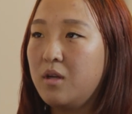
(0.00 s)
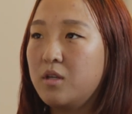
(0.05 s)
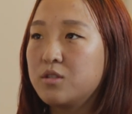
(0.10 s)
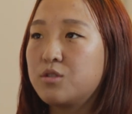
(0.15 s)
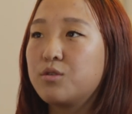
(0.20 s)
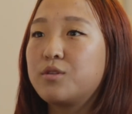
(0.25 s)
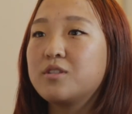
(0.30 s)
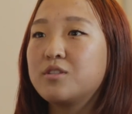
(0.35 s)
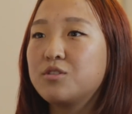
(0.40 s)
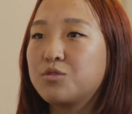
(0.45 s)

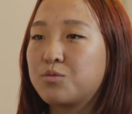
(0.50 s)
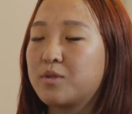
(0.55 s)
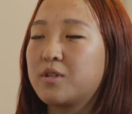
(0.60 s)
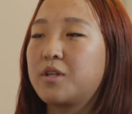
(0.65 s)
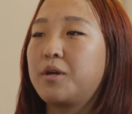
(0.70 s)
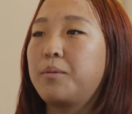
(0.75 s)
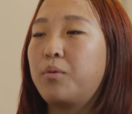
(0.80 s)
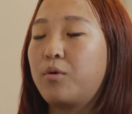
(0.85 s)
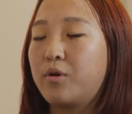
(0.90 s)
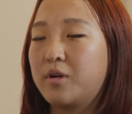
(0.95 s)
So this is really
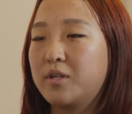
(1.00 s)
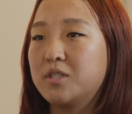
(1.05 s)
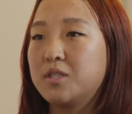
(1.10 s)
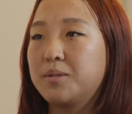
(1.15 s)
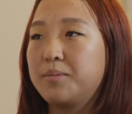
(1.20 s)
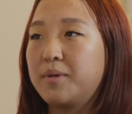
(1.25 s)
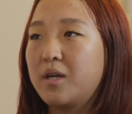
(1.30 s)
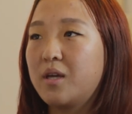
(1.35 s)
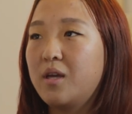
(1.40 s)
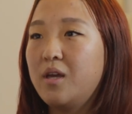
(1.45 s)
important to
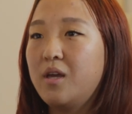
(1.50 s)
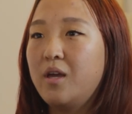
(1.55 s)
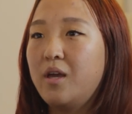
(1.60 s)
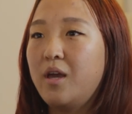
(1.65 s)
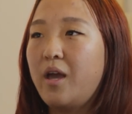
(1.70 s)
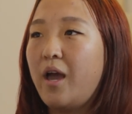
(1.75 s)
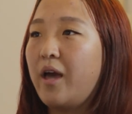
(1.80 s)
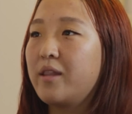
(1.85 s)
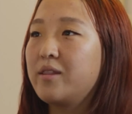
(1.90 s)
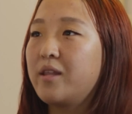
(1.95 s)
me.
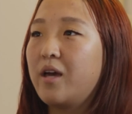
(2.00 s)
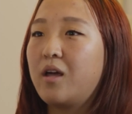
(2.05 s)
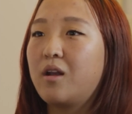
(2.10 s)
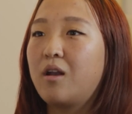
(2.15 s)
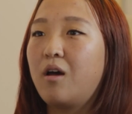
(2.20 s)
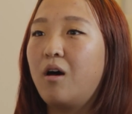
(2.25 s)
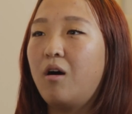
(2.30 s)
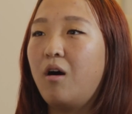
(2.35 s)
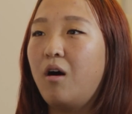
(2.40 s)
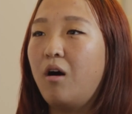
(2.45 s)
And then
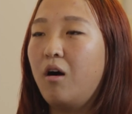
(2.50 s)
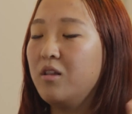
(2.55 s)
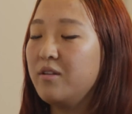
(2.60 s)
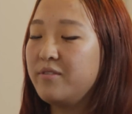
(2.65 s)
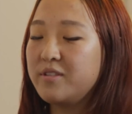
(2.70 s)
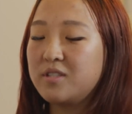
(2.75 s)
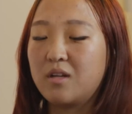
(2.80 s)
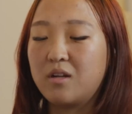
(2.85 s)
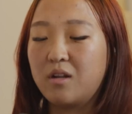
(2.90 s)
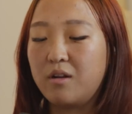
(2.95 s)
all of
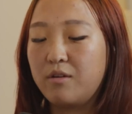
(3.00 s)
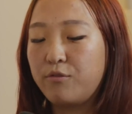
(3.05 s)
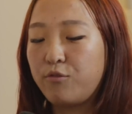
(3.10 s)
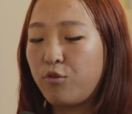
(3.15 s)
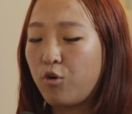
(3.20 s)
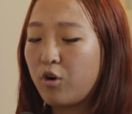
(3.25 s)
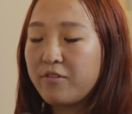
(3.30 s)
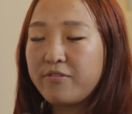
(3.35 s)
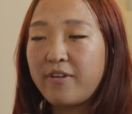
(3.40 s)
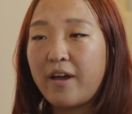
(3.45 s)
a sudden,
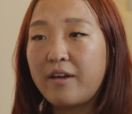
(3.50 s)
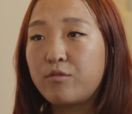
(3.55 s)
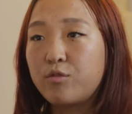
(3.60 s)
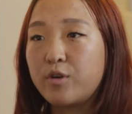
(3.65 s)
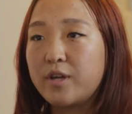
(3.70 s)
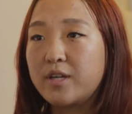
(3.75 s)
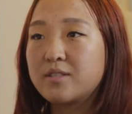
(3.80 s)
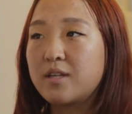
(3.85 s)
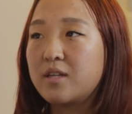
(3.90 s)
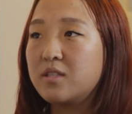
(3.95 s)
four to five
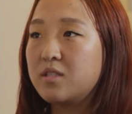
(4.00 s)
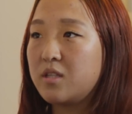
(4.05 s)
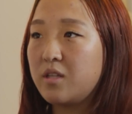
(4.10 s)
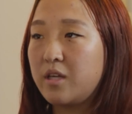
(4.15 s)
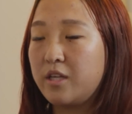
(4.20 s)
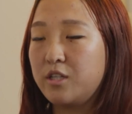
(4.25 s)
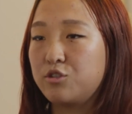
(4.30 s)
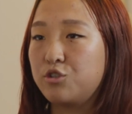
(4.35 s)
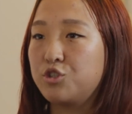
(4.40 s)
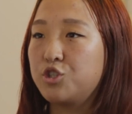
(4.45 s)
weeks into the
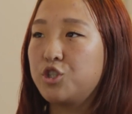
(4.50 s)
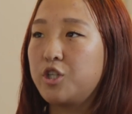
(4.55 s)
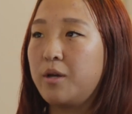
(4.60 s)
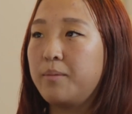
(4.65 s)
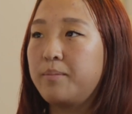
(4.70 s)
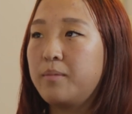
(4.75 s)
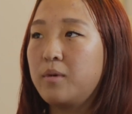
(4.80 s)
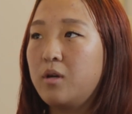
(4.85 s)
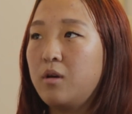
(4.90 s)
internship,